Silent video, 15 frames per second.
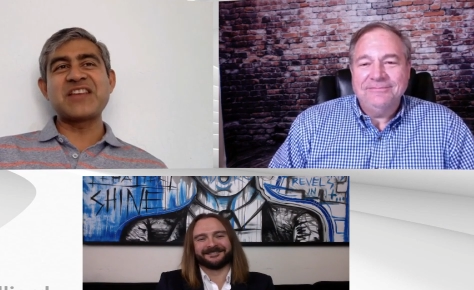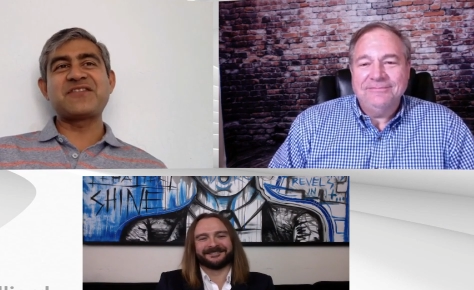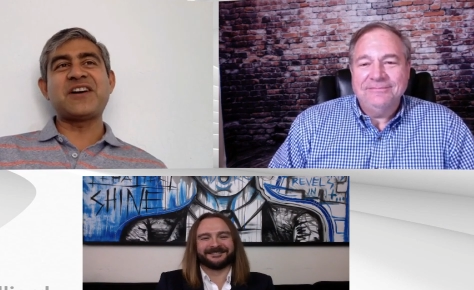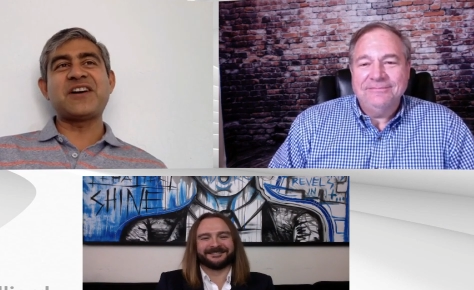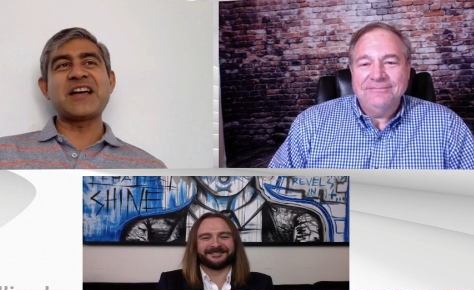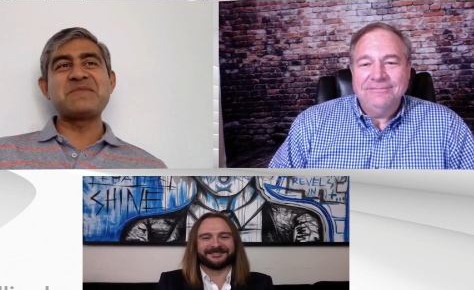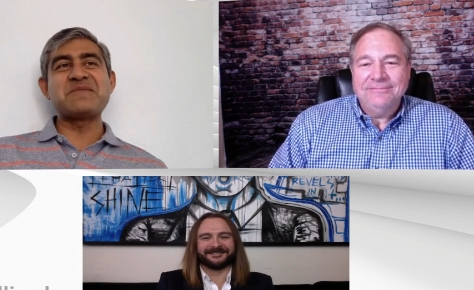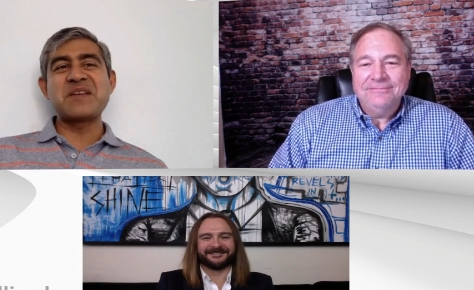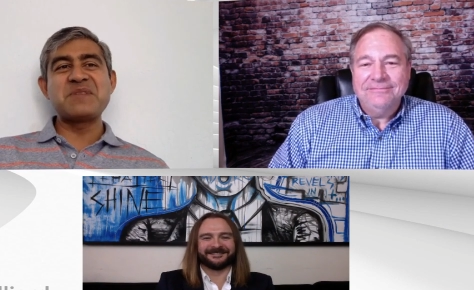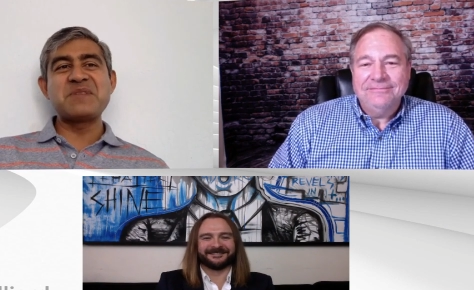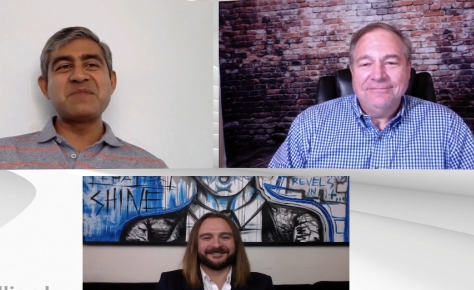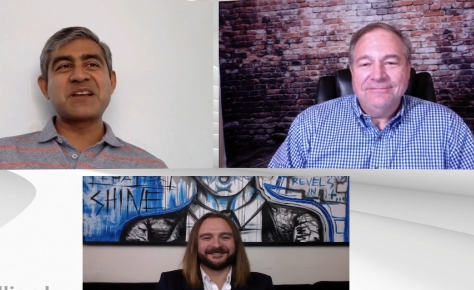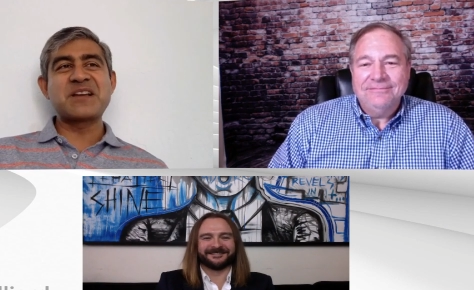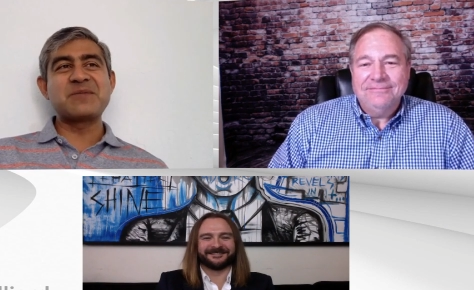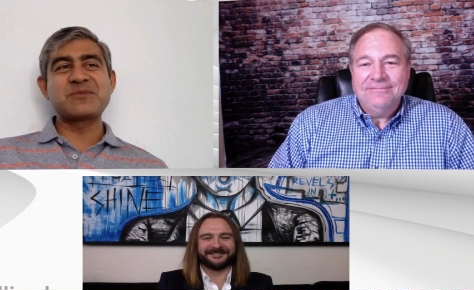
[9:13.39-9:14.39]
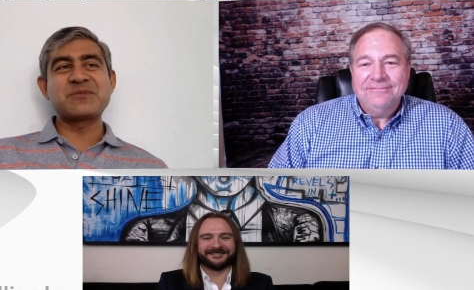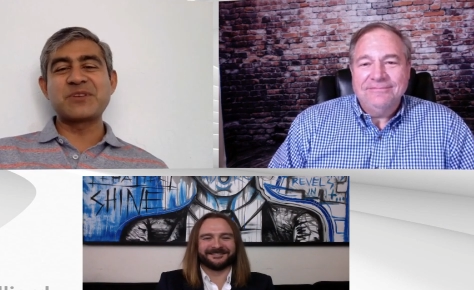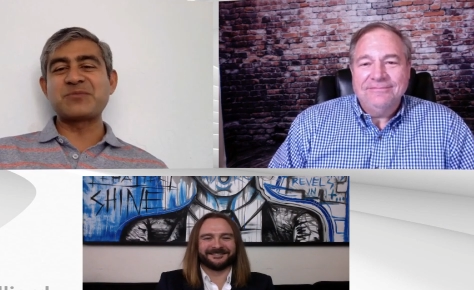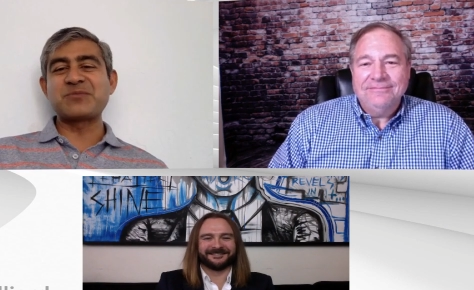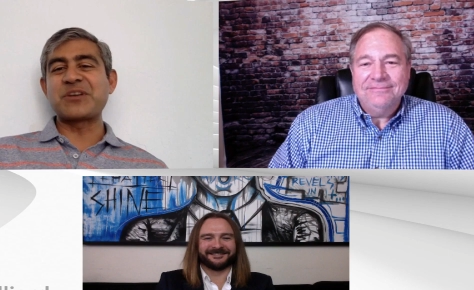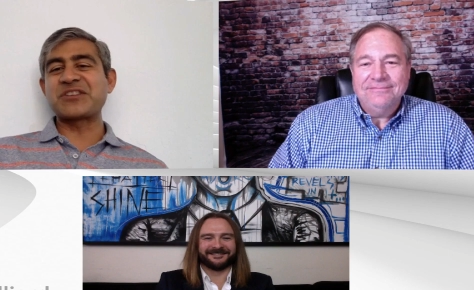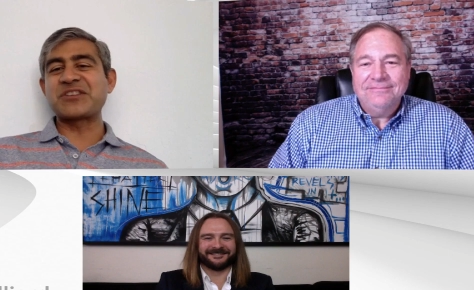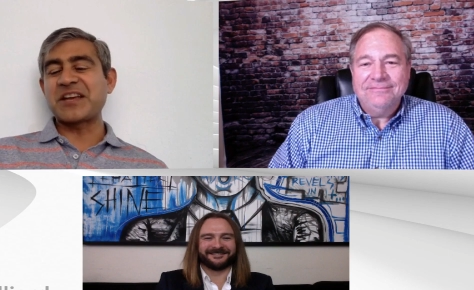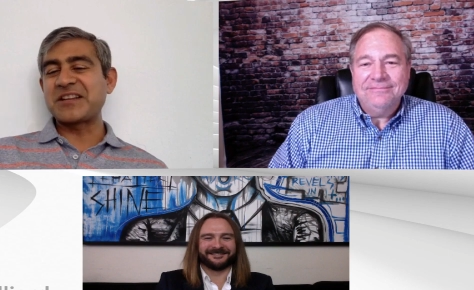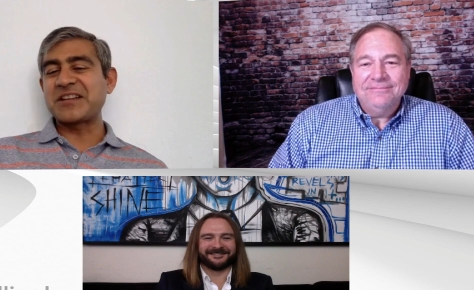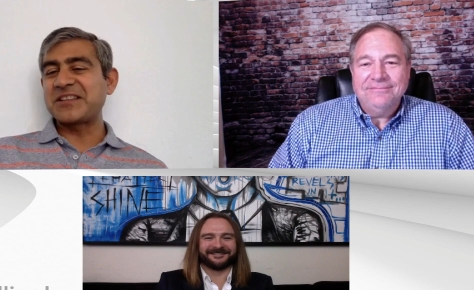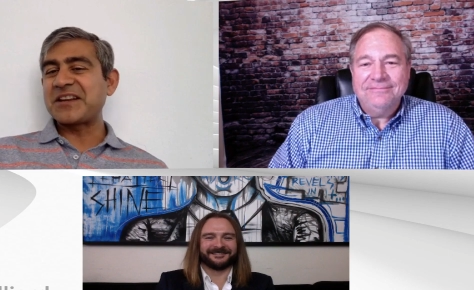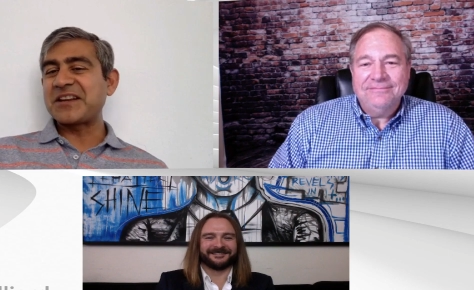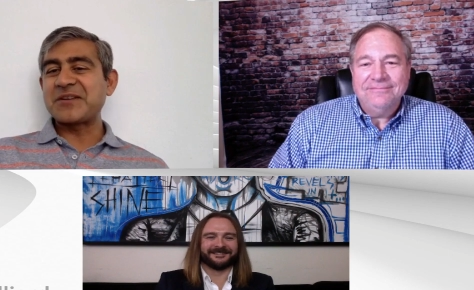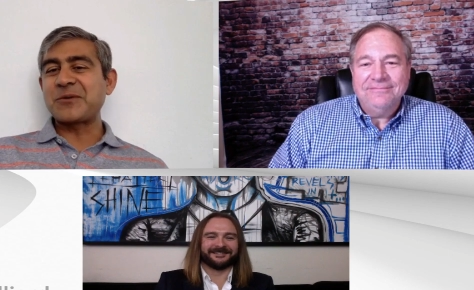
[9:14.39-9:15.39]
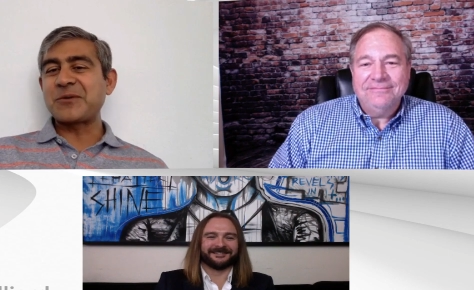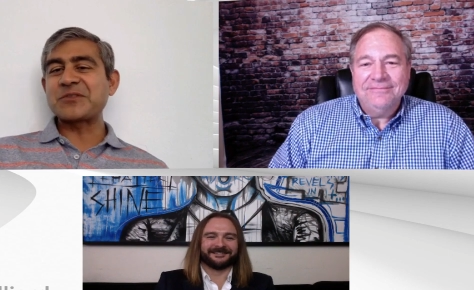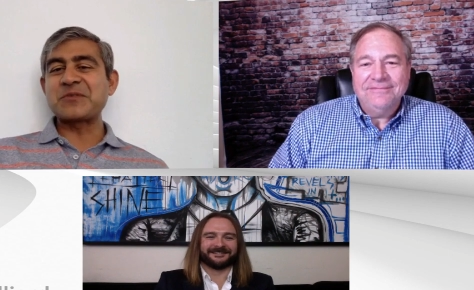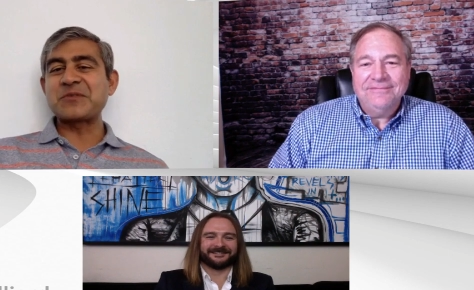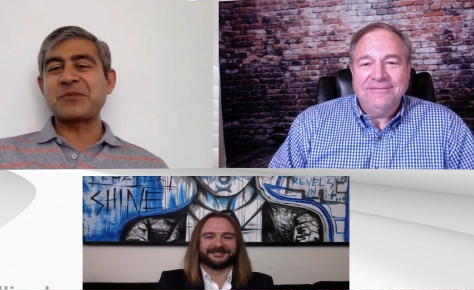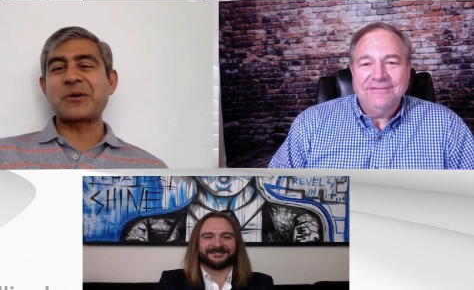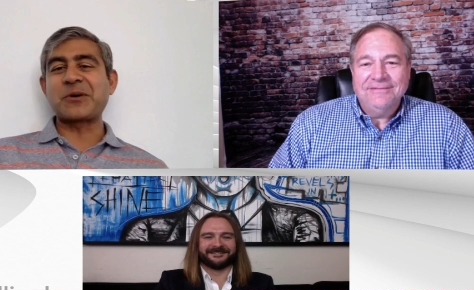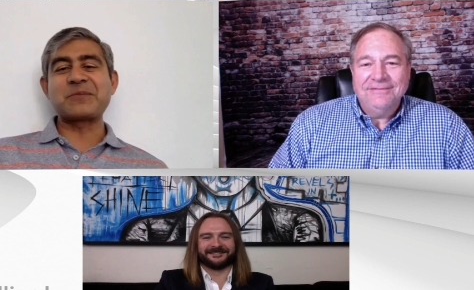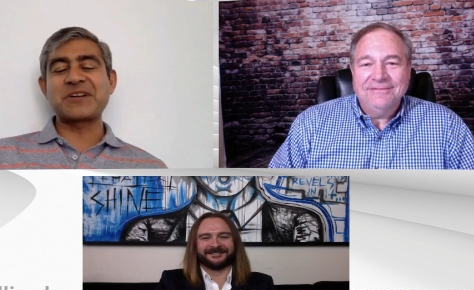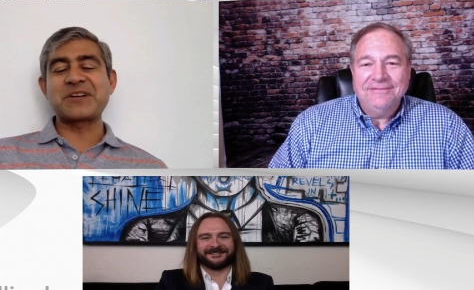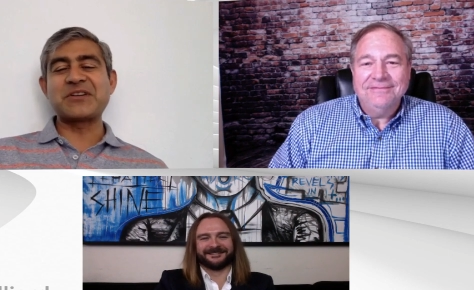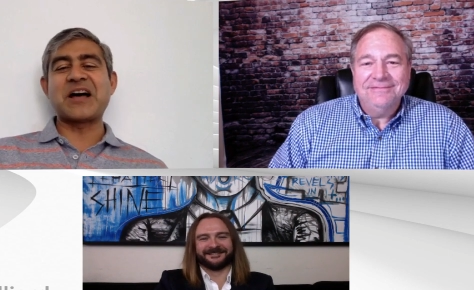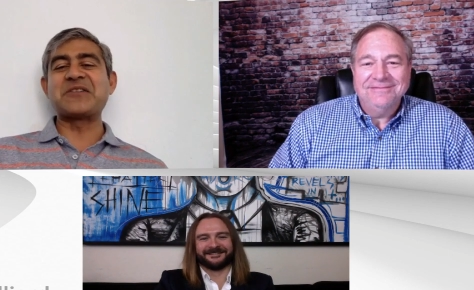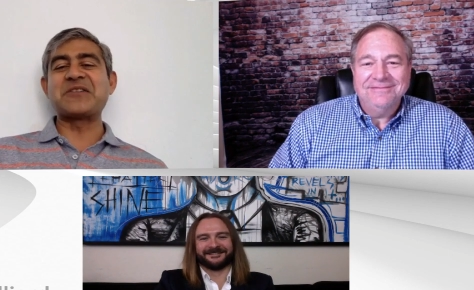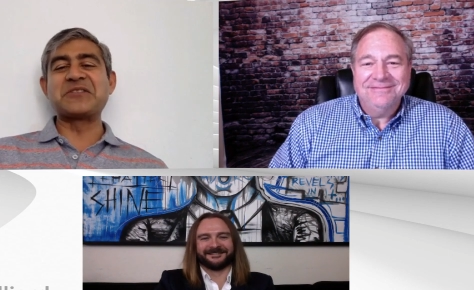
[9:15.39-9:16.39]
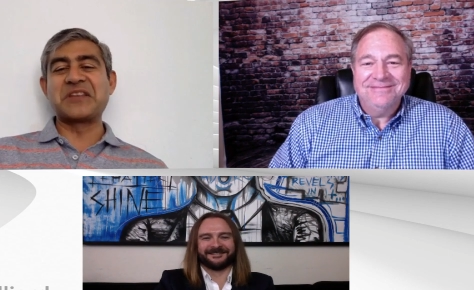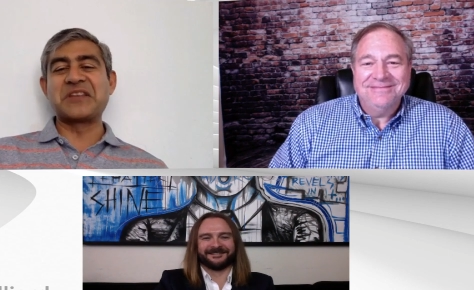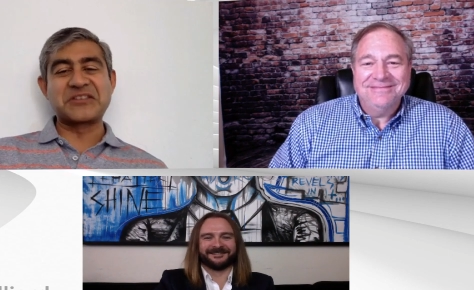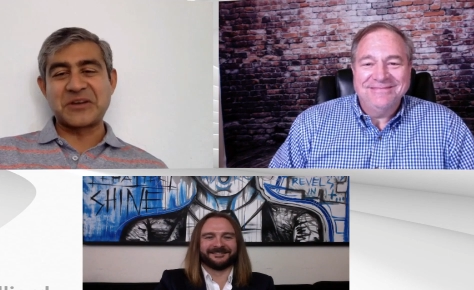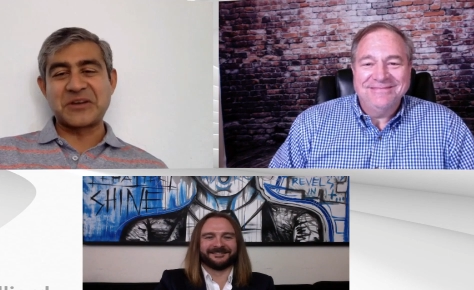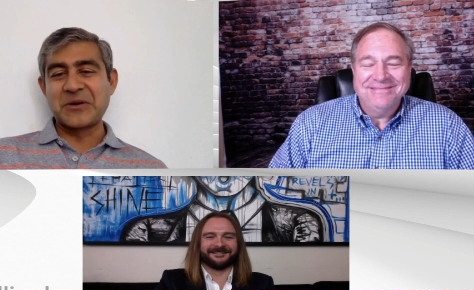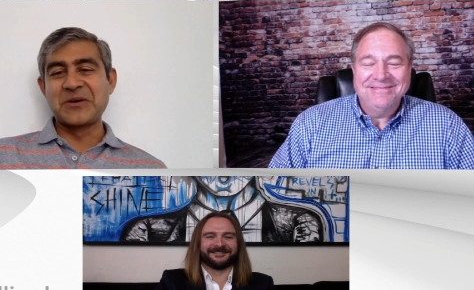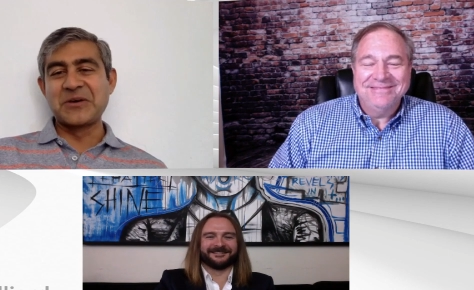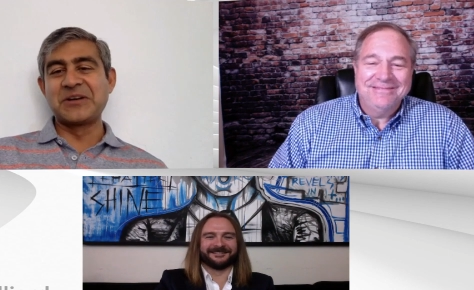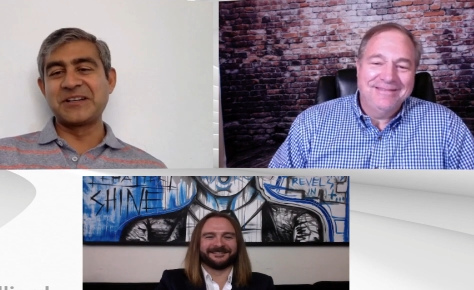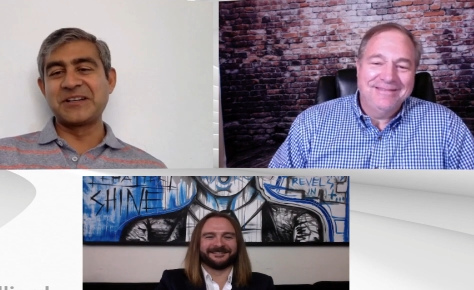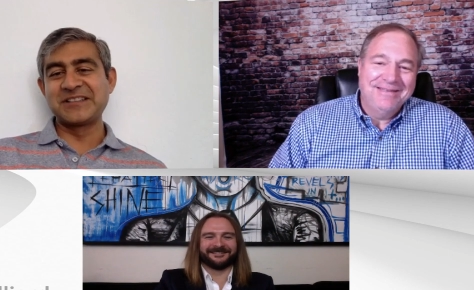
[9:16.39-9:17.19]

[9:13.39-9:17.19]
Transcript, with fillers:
Speaker 1: sci-fi maybe becomes much more exciting than it was before. But no, I don't think so.